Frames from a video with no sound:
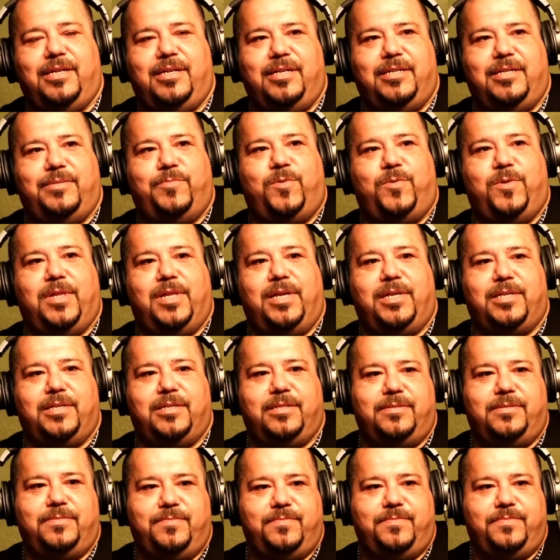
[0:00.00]
more like a
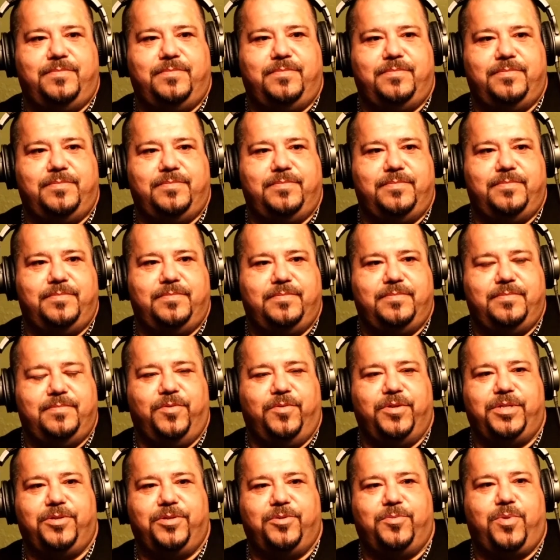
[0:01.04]

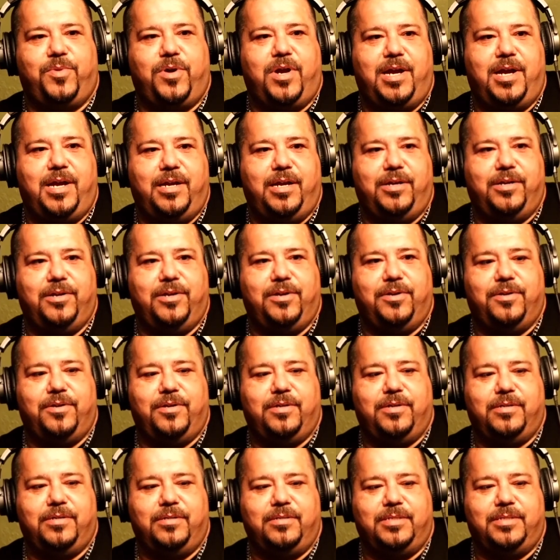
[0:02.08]
Richard Pryor or
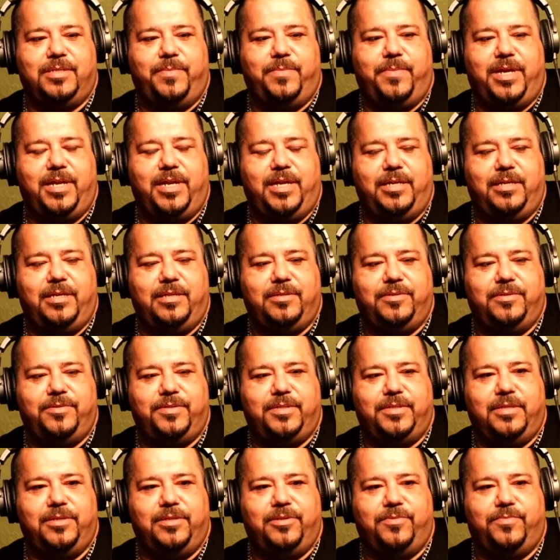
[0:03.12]
somebody who's a
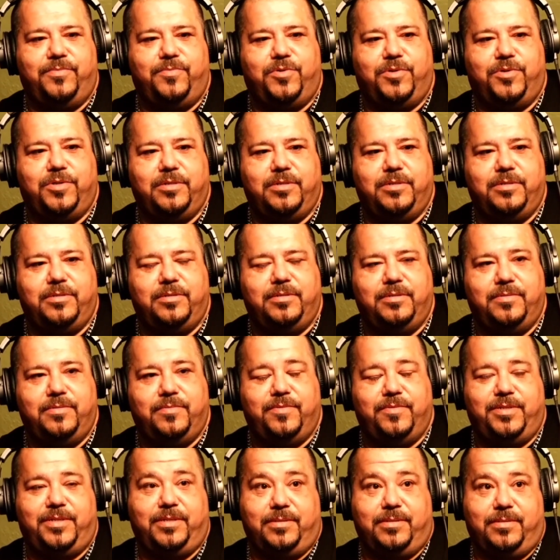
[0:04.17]
little more,
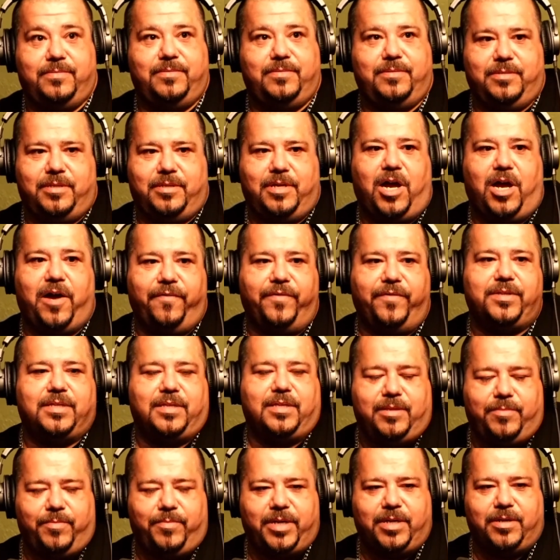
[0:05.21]
which is obviously
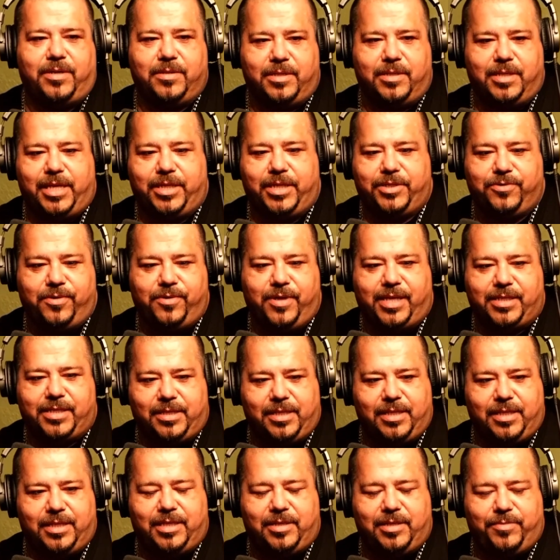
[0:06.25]
better than Andrew Dice
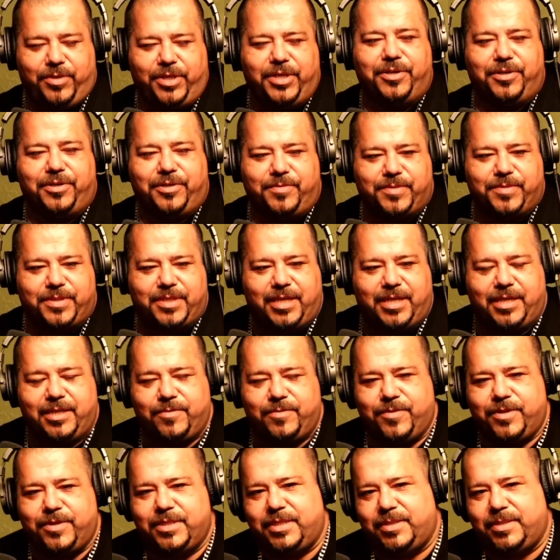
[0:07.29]
Clay, but you know what I'm saying?
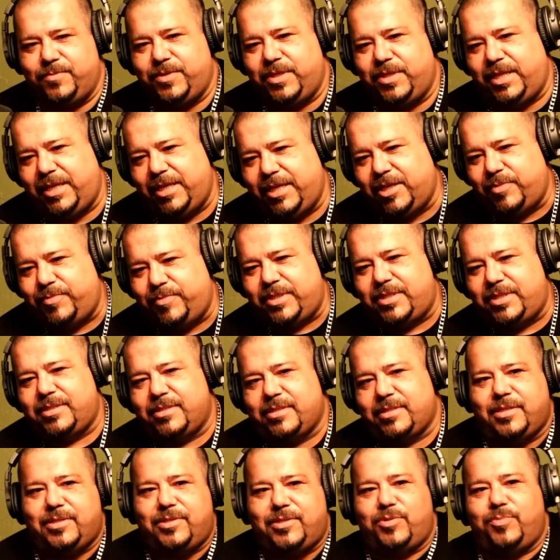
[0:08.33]
With him, it's just a
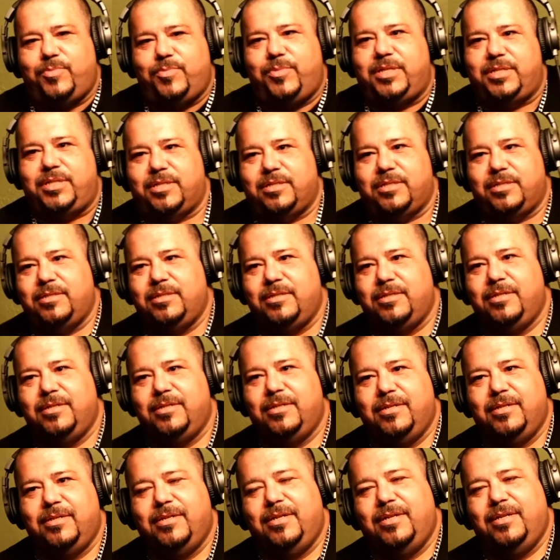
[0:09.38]
whole bunch of,
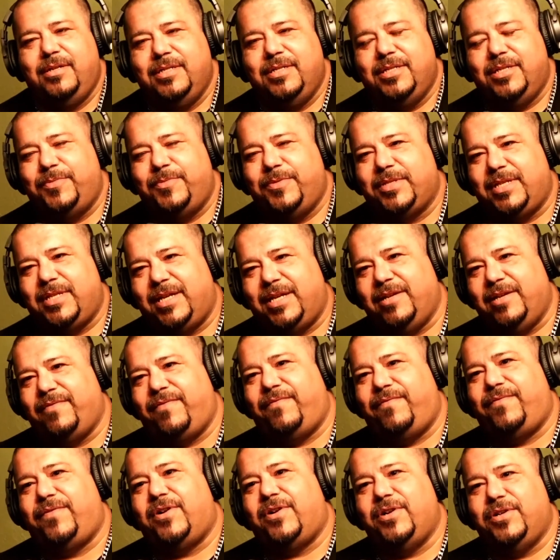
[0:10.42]
it's almost like a
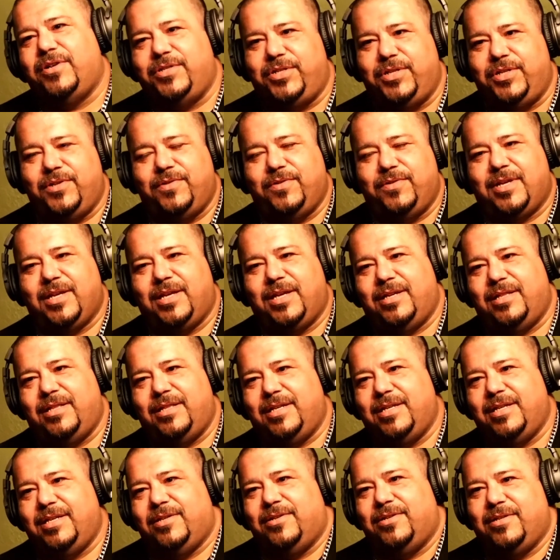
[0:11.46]
fart joke, kind of
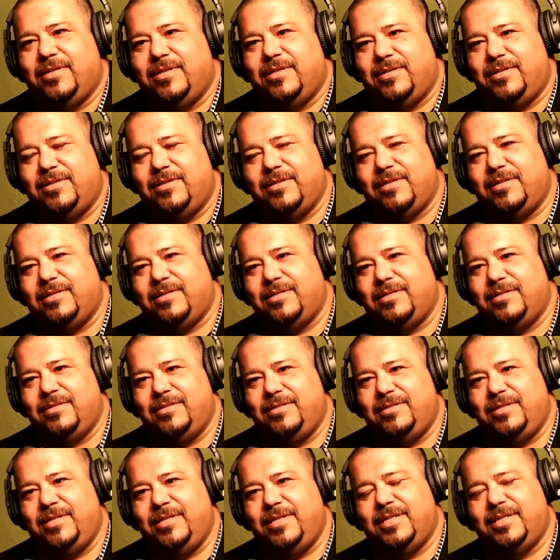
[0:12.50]
like, or
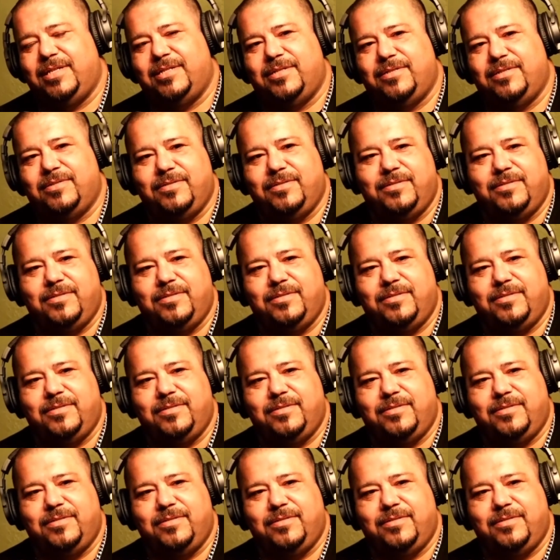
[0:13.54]
you know,